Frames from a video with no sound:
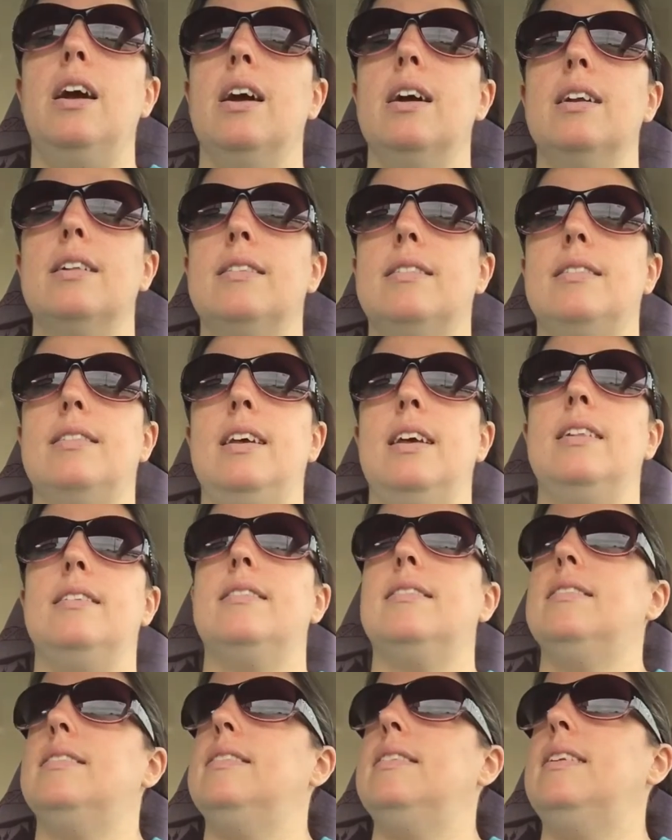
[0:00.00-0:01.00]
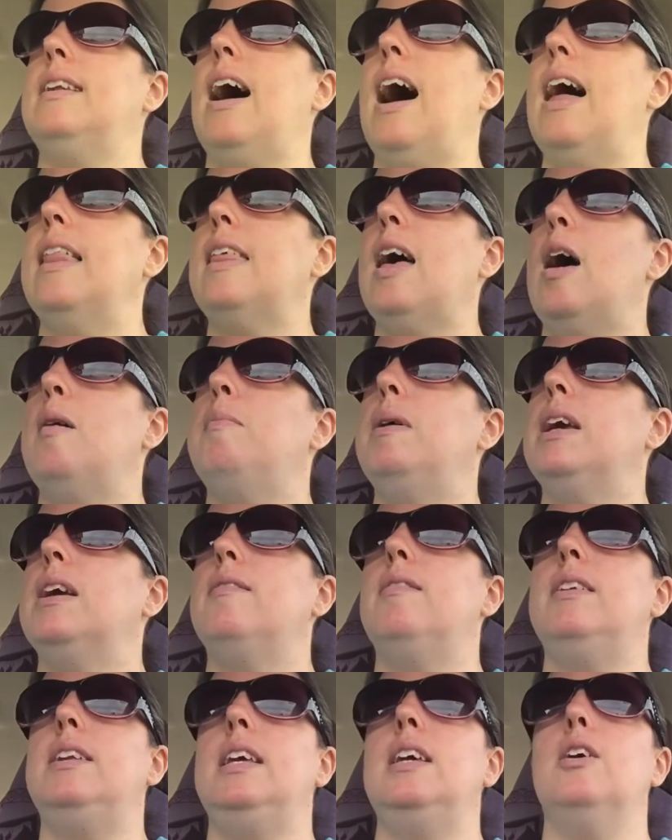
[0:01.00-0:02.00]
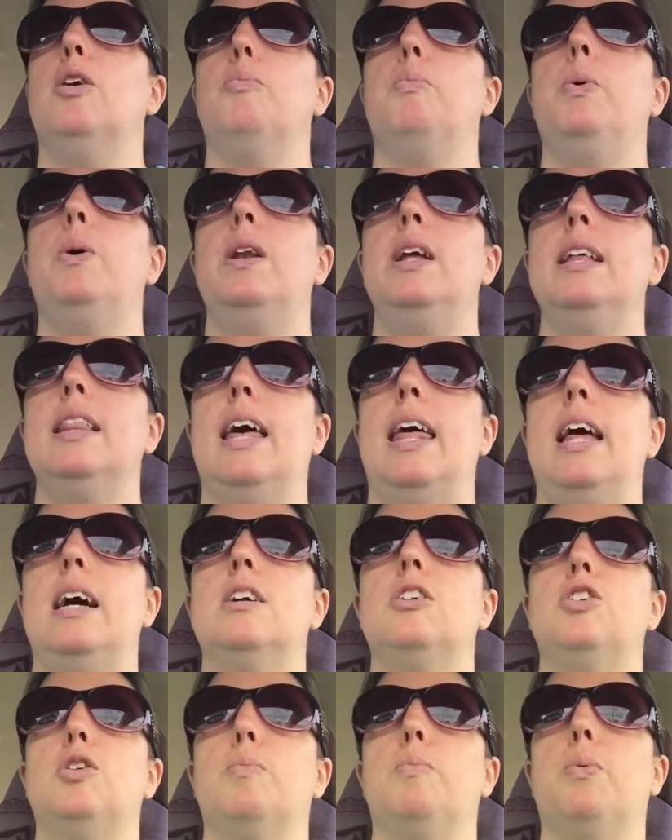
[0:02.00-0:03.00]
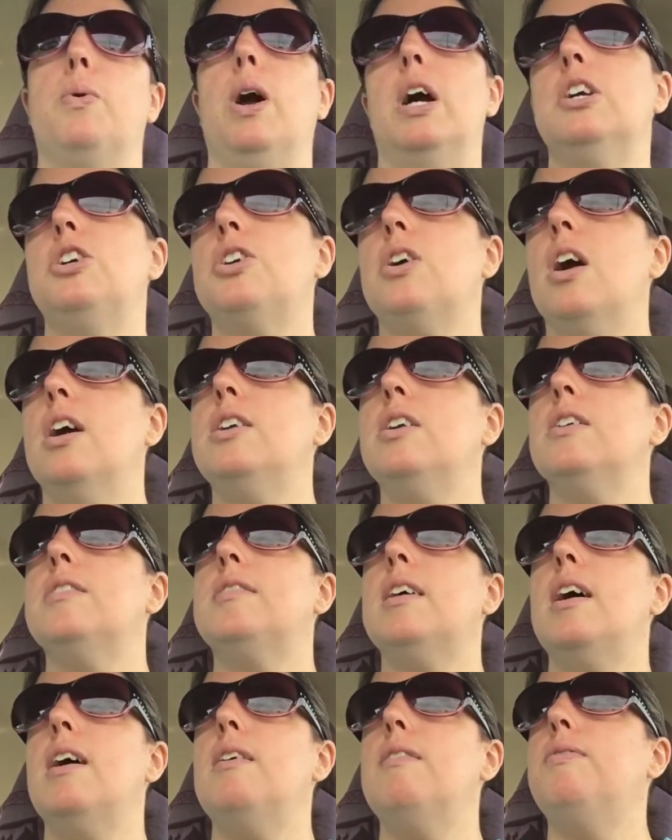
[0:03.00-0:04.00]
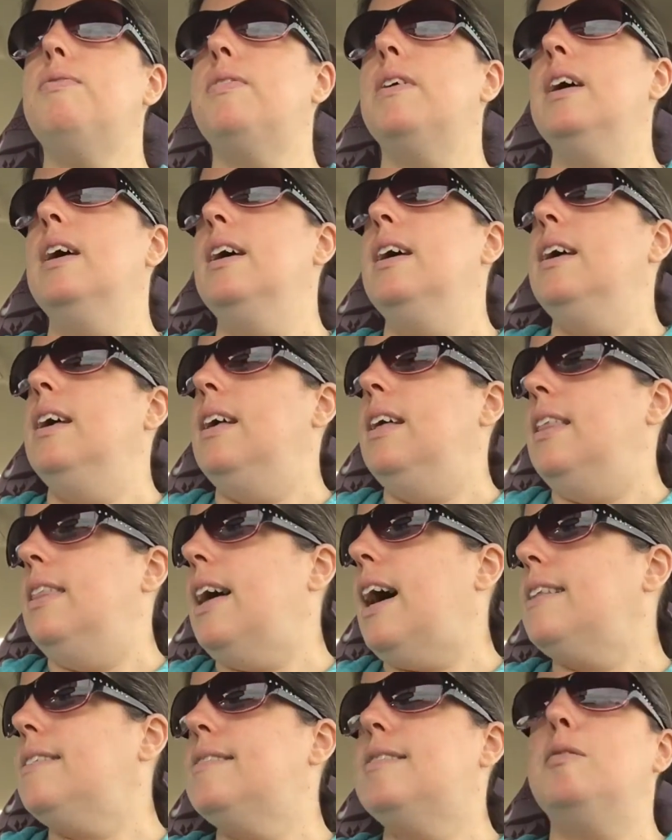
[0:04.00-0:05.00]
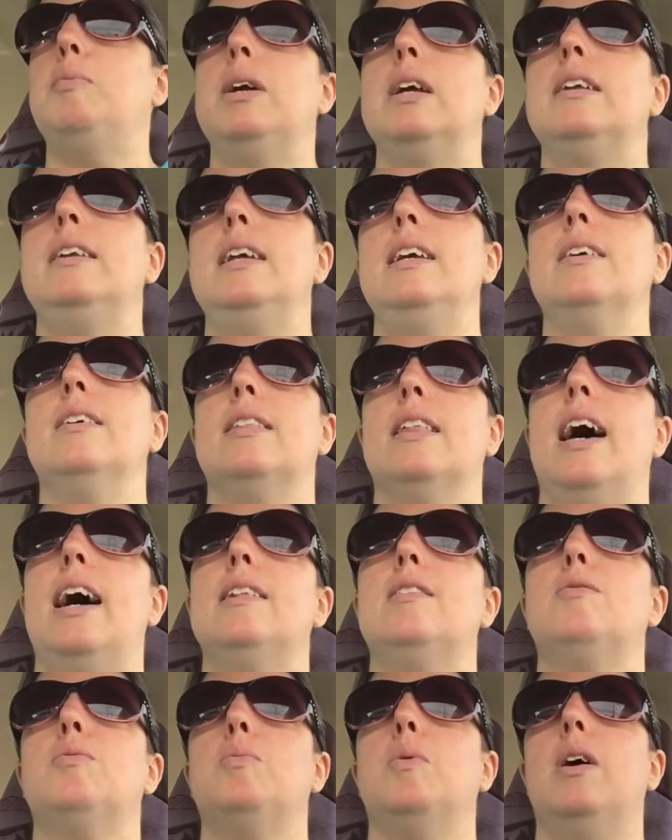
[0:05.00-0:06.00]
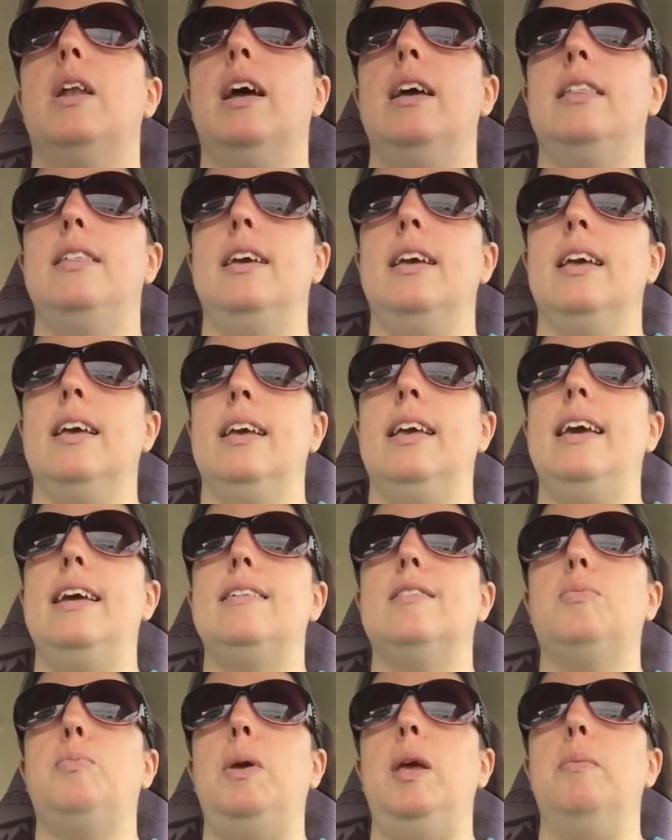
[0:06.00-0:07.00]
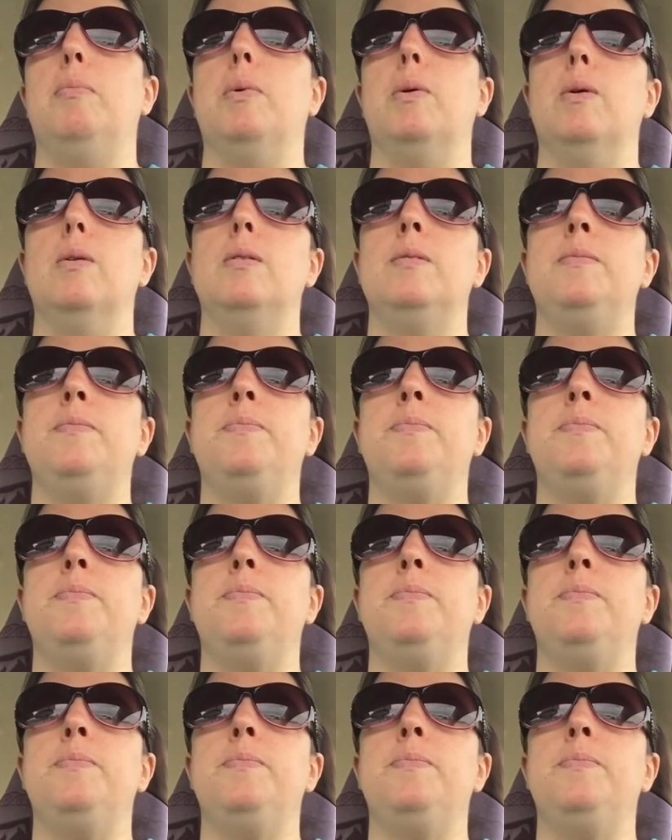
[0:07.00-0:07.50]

It's not that big of a deal. Putting that extra pressure on yourself, that's the big deal. That's what I think gets people,